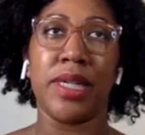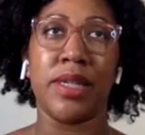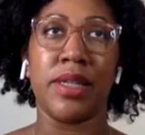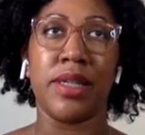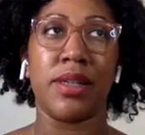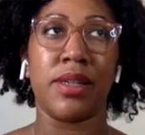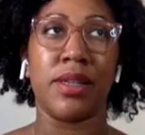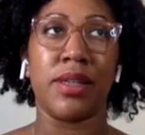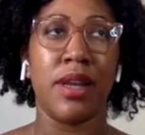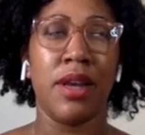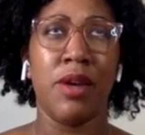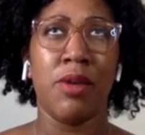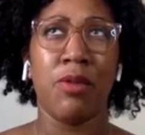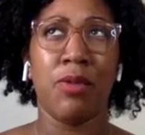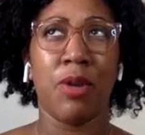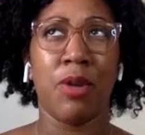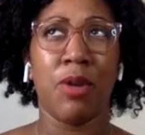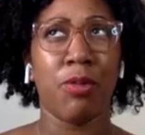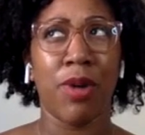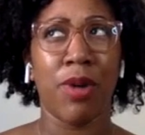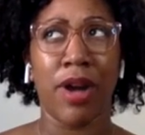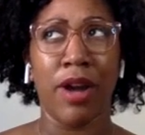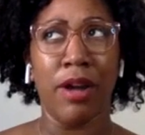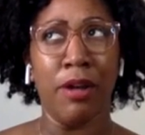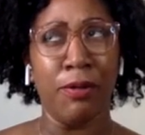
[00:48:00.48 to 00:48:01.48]
Because
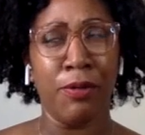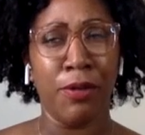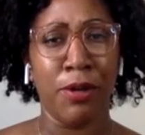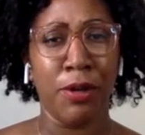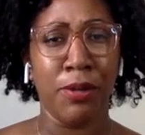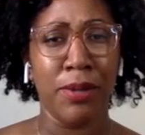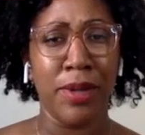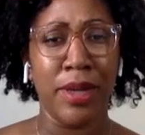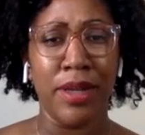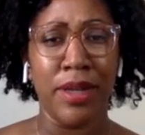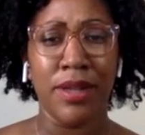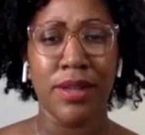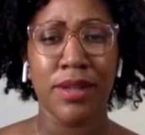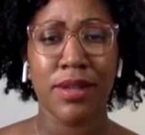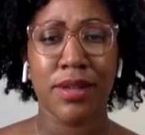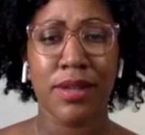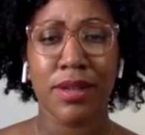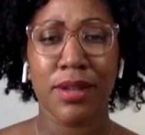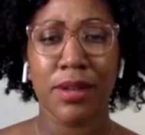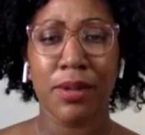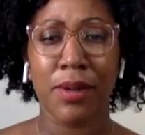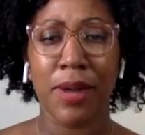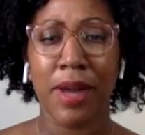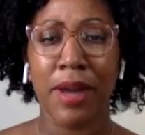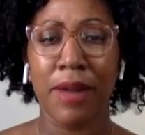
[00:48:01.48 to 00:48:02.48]
we're a few weeks
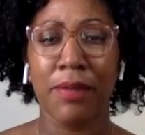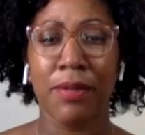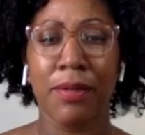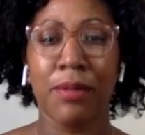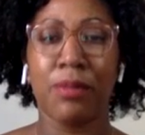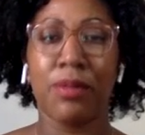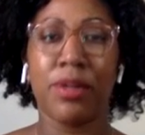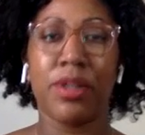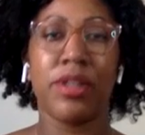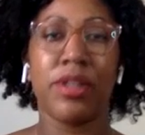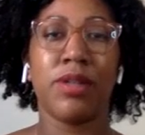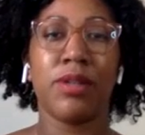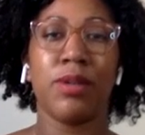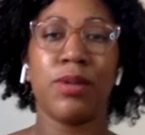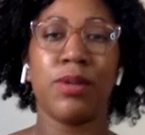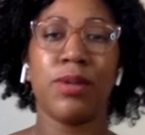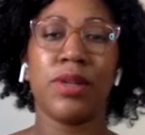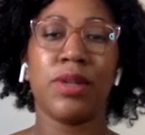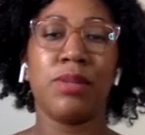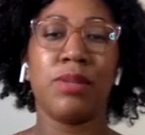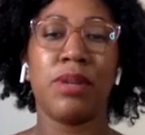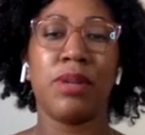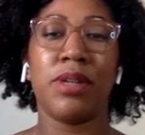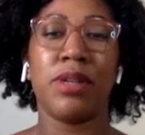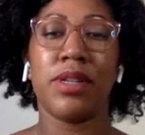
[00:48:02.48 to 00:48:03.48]
away from when
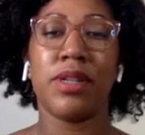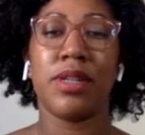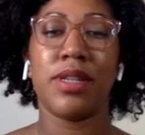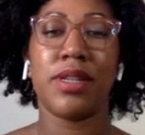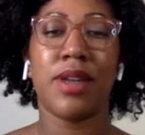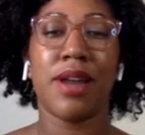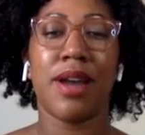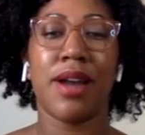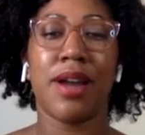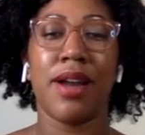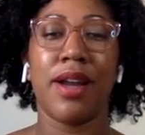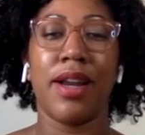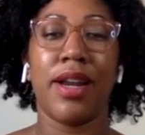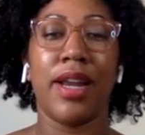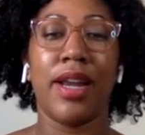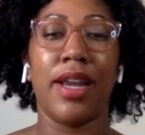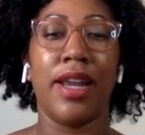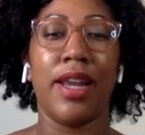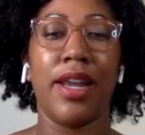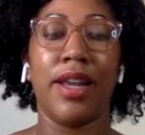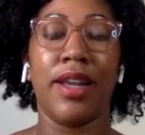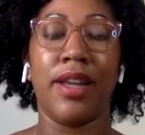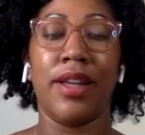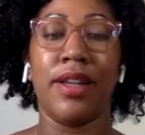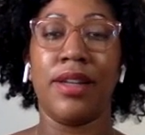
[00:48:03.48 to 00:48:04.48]
school's supposed to start,
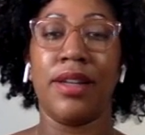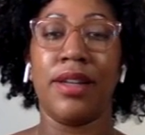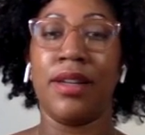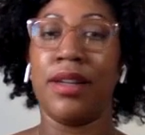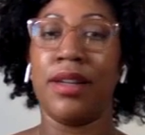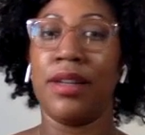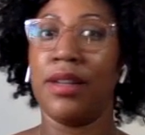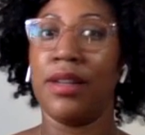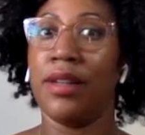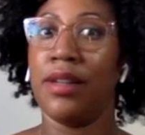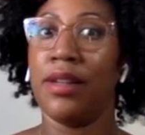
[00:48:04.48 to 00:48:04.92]
and